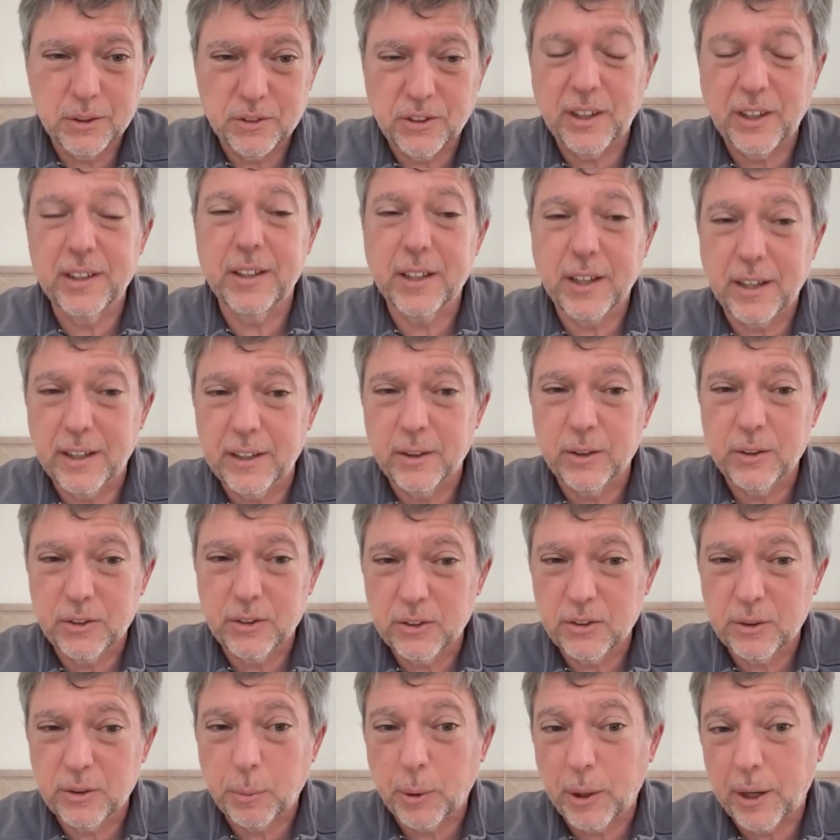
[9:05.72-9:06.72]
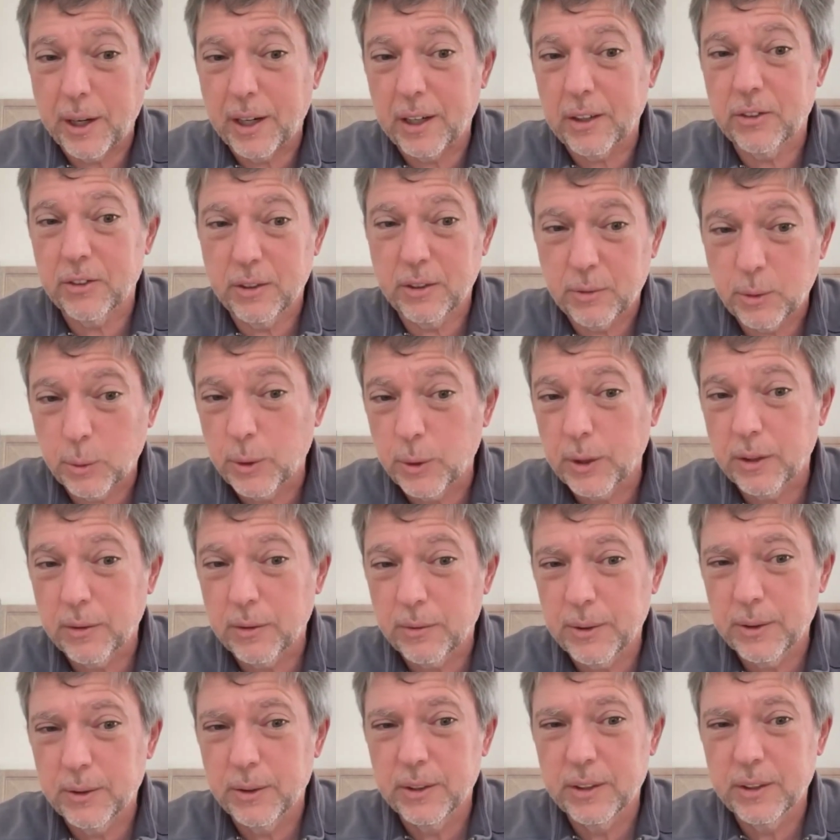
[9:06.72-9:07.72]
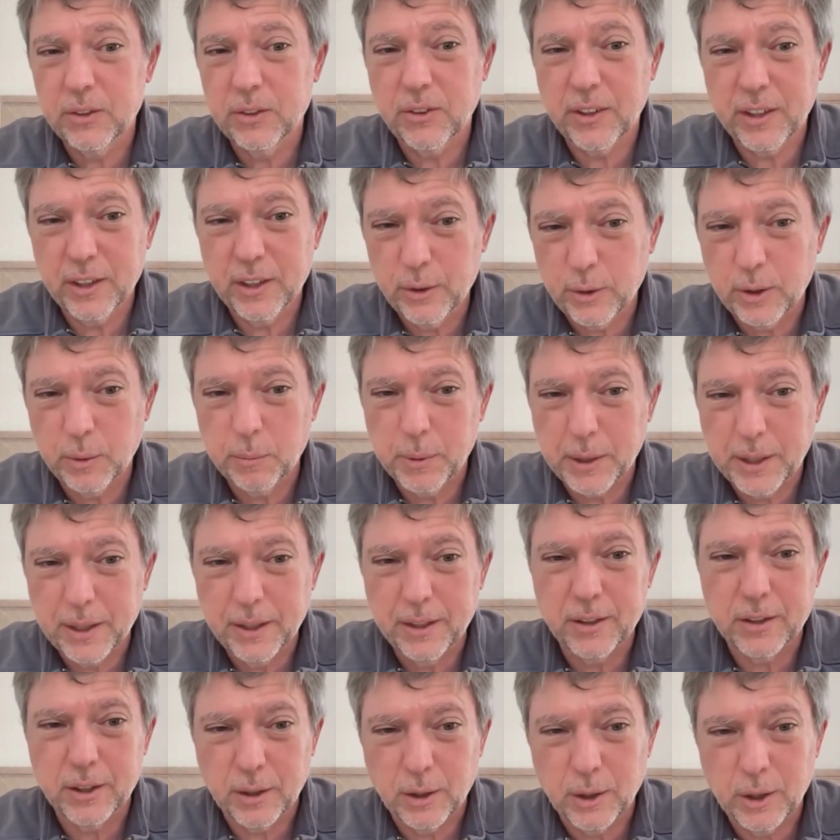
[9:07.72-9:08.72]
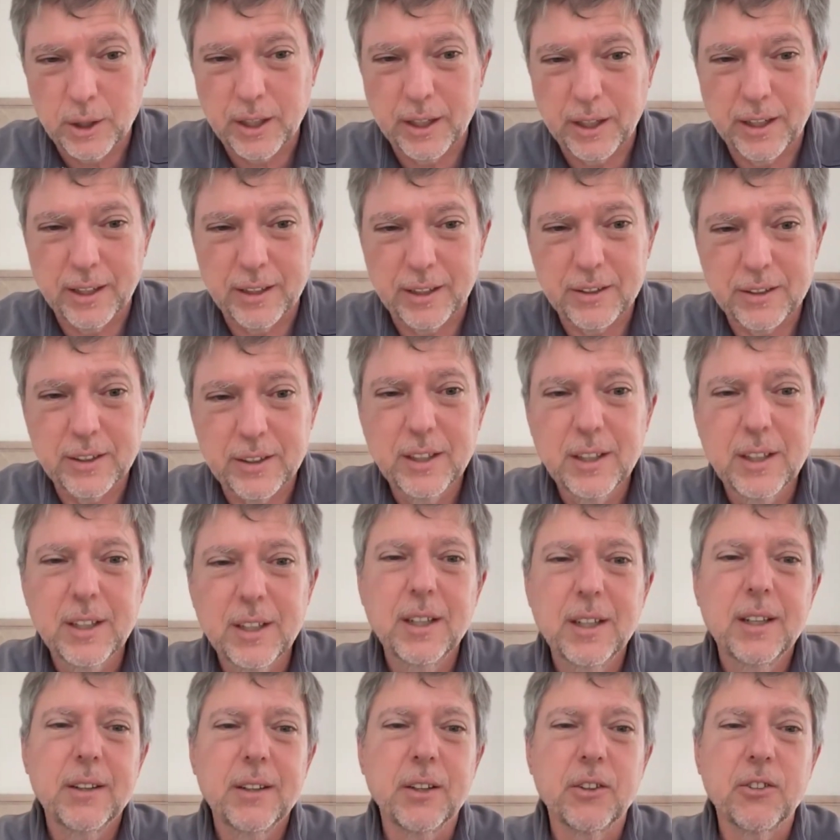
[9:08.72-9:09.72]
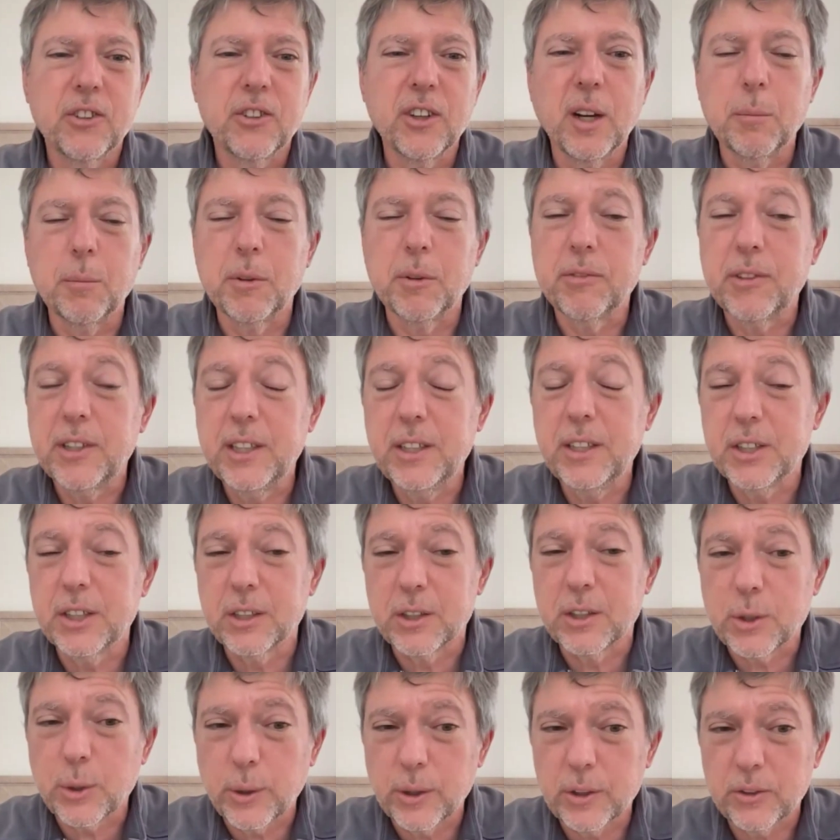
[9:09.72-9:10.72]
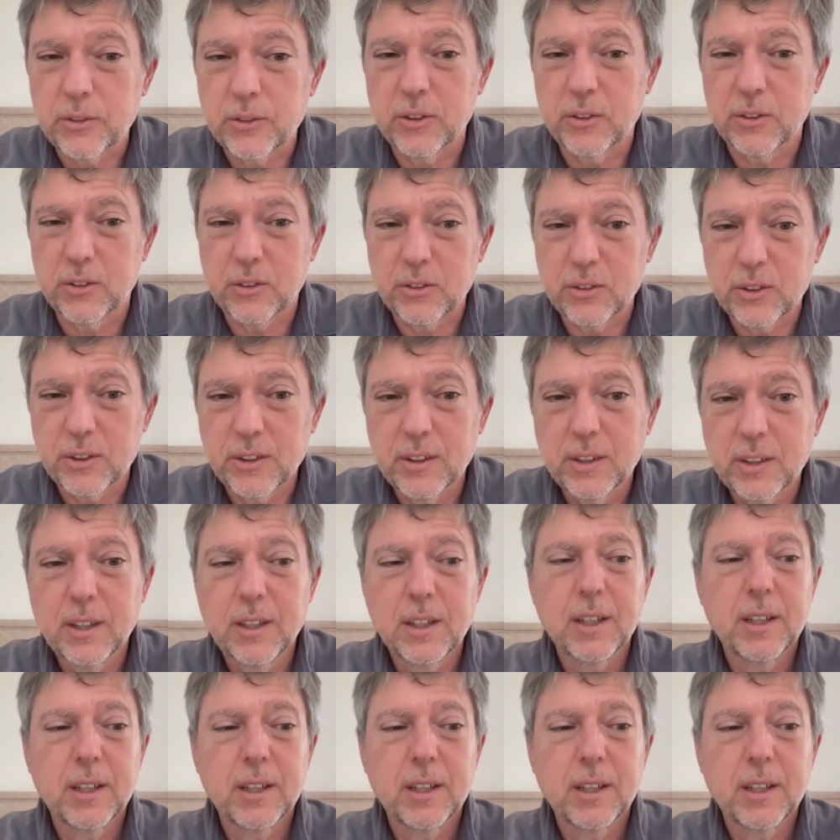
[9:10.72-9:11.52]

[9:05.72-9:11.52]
assigned titles as a proxy for what the field is, that you could begin to look at the sum of teaching choices